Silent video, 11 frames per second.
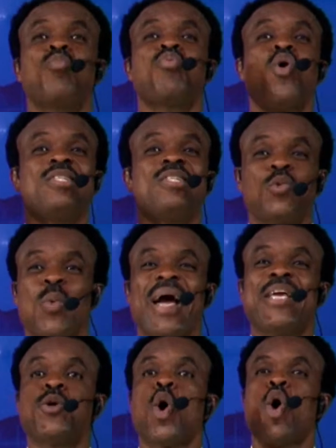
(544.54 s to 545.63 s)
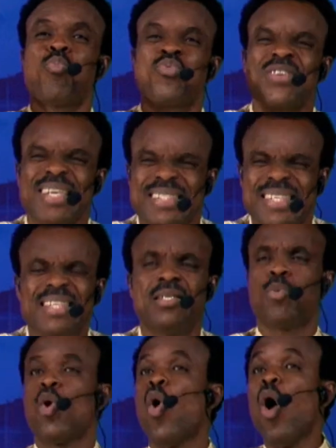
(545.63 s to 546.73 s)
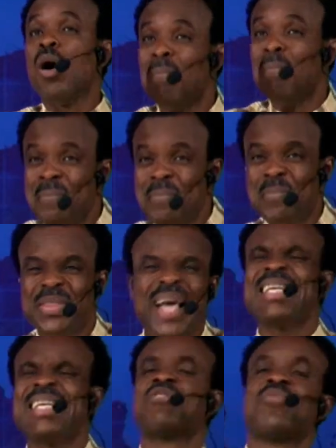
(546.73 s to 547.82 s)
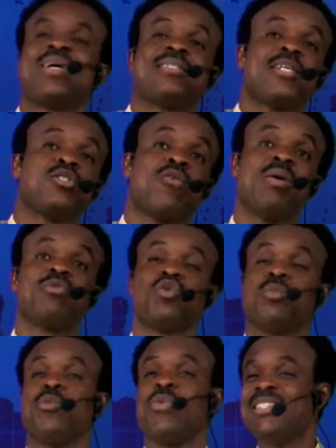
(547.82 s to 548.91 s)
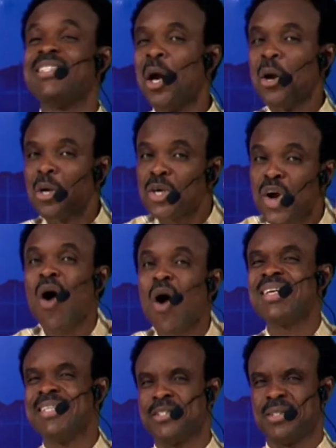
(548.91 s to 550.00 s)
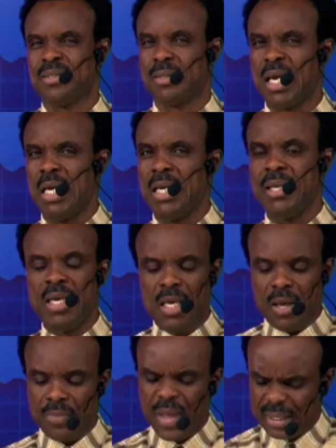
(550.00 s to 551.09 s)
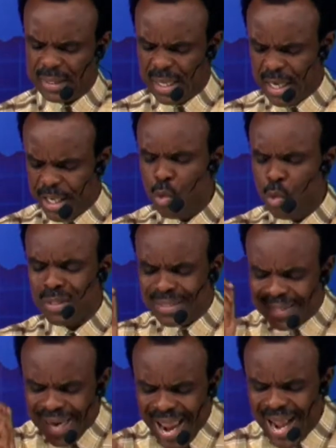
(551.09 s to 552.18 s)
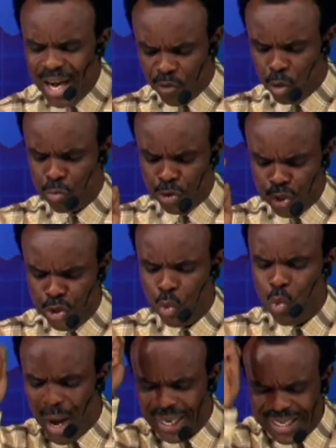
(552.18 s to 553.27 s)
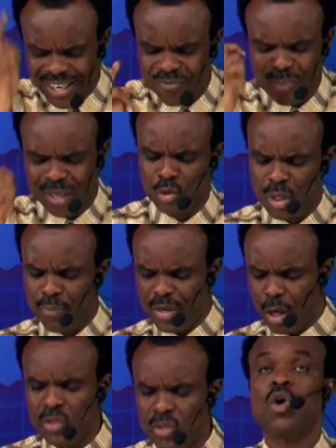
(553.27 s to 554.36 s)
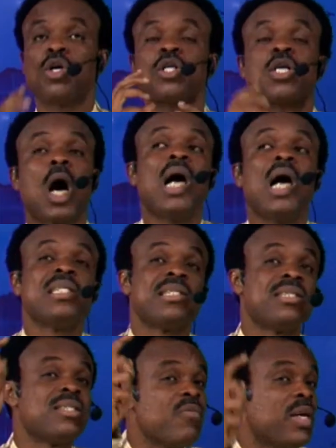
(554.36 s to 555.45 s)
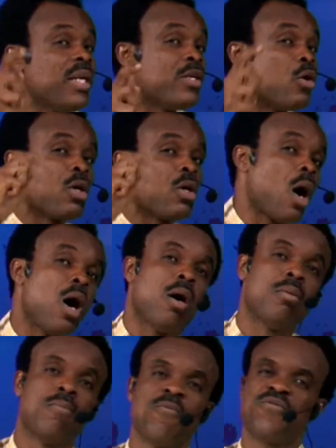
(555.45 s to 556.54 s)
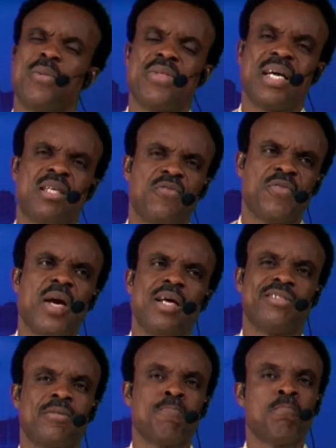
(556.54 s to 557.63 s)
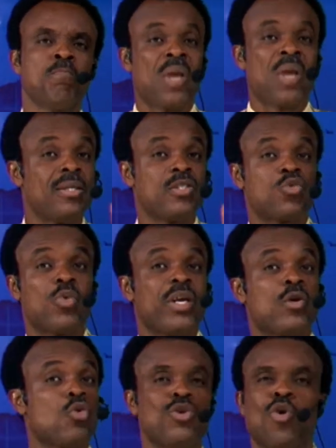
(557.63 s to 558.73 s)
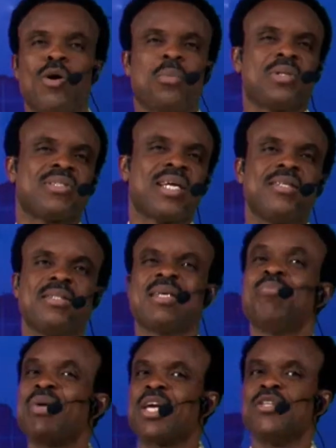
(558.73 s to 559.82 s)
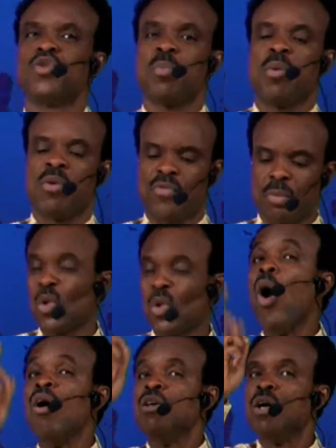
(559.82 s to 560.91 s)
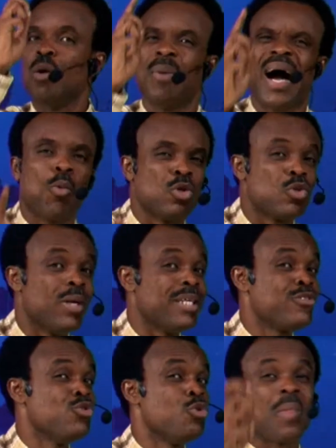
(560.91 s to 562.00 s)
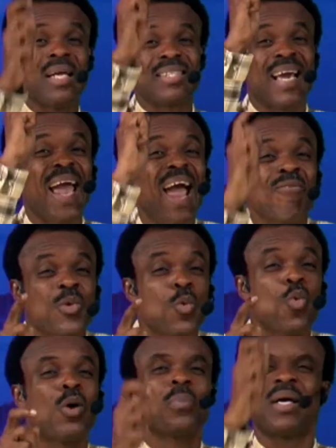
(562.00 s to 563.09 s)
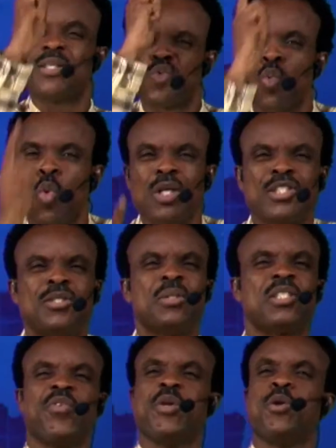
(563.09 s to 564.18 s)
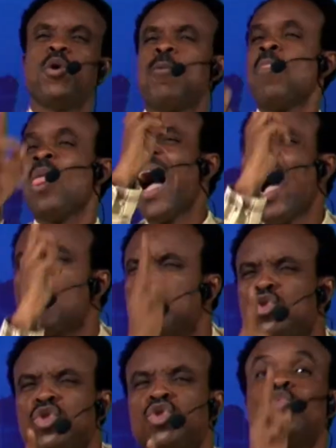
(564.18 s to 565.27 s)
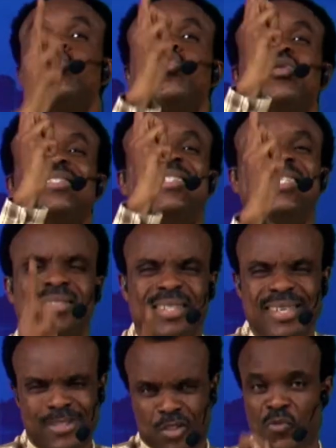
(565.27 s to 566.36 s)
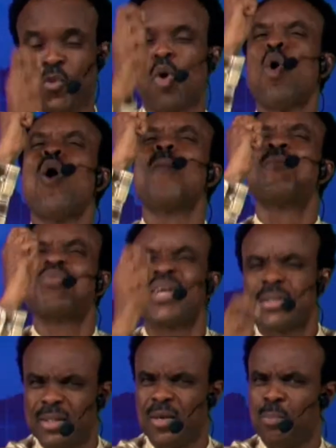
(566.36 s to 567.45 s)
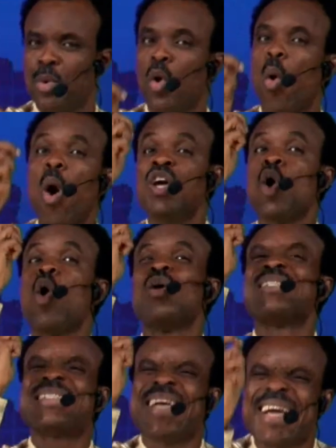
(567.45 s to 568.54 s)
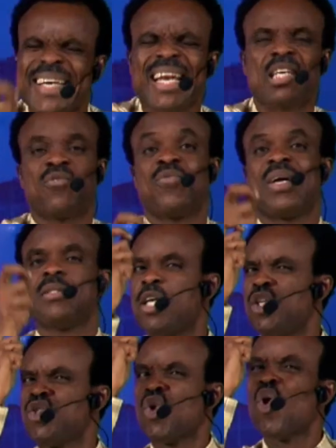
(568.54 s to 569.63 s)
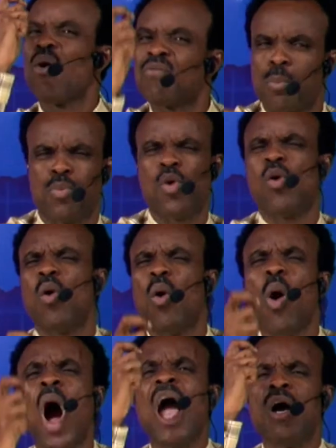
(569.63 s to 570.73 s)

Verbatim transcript: points where you're oppressing the poor or taking advantage of them to be rich, God is saying that he would take from you and give back to them, because God is definitely going to come for their defense. And it's critical you understand this and begin to keep away from it. So but I want to let you know that everyone that is watching this video, I want you to desist from oppressing the poor or taking advantage of the poor